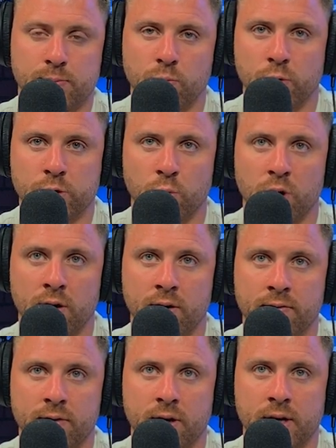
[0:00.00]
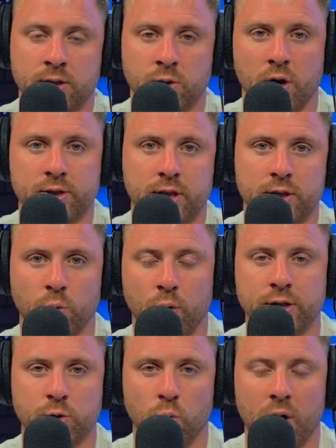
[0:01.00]
which would have exhausted in
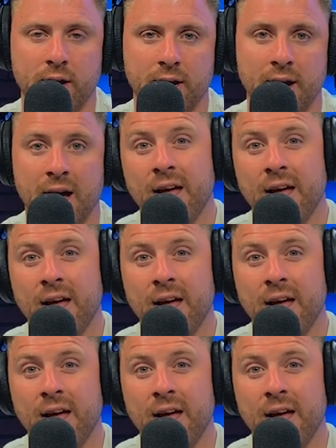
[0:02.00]
2020.